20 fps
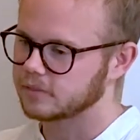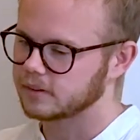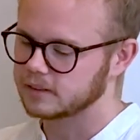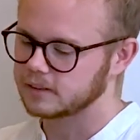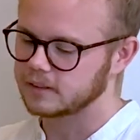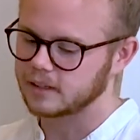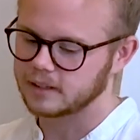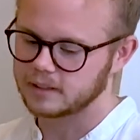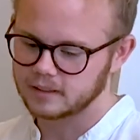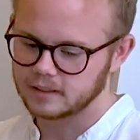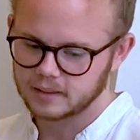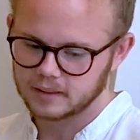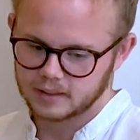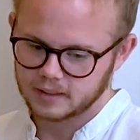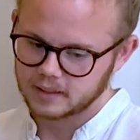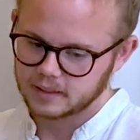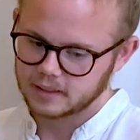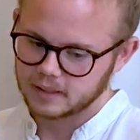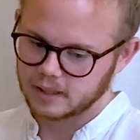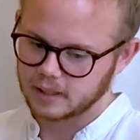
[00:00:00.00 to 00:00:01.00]
then
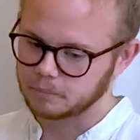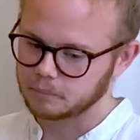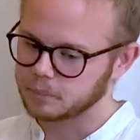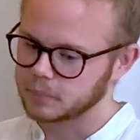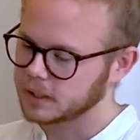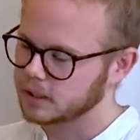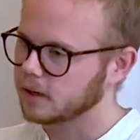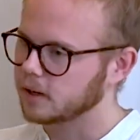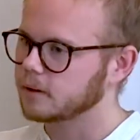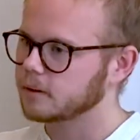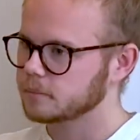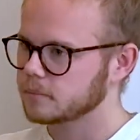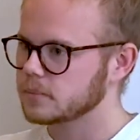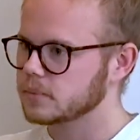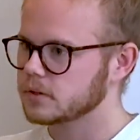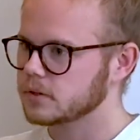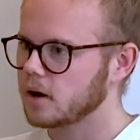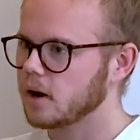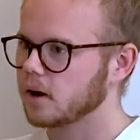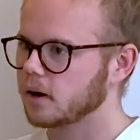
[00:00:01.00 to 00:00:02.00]
it
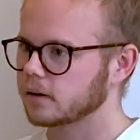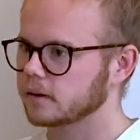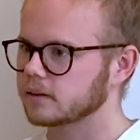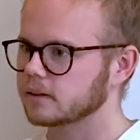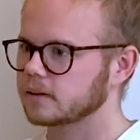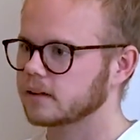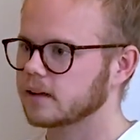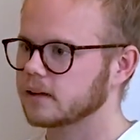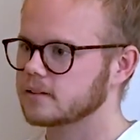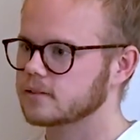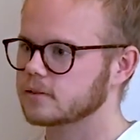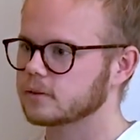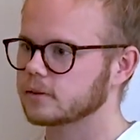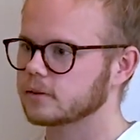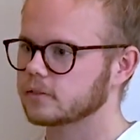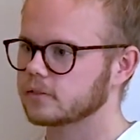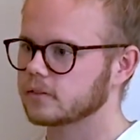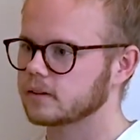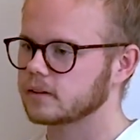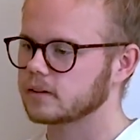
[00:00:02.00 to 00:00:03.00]
becomes hard, and that's sort
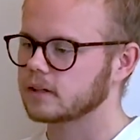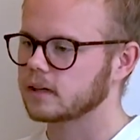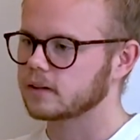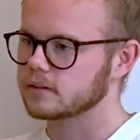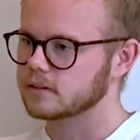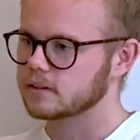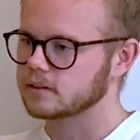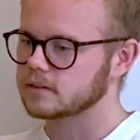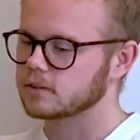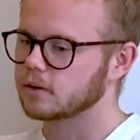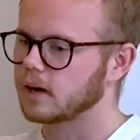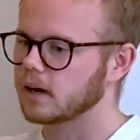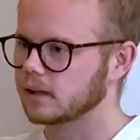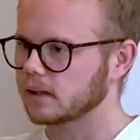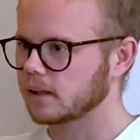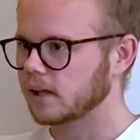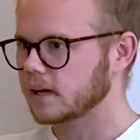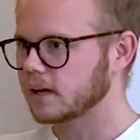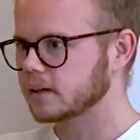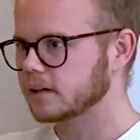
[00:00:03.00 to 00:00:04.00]
of the downside. So I
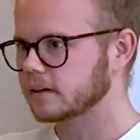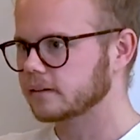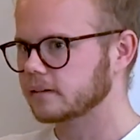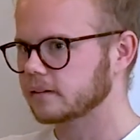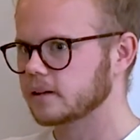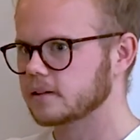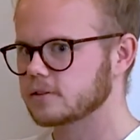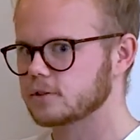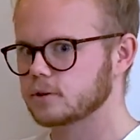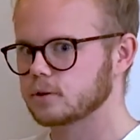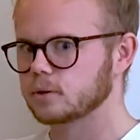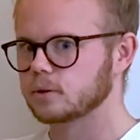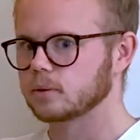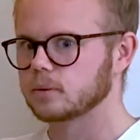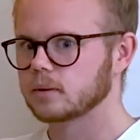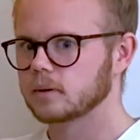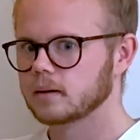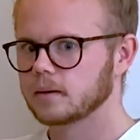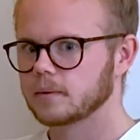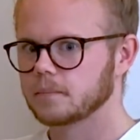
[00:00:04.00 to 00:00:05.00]
like that you